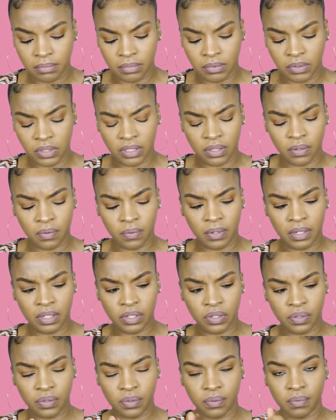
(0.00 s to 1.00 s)
I'm just going
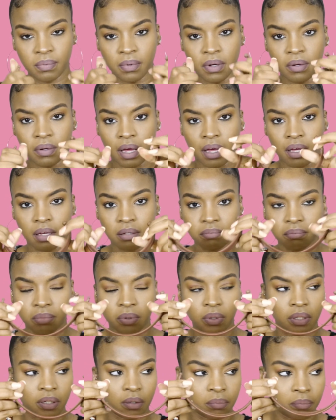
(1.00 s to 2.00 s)
to,
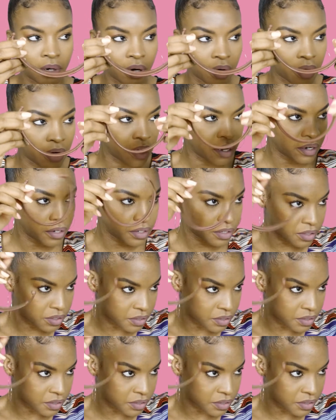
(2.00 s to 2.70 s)
pull it apart.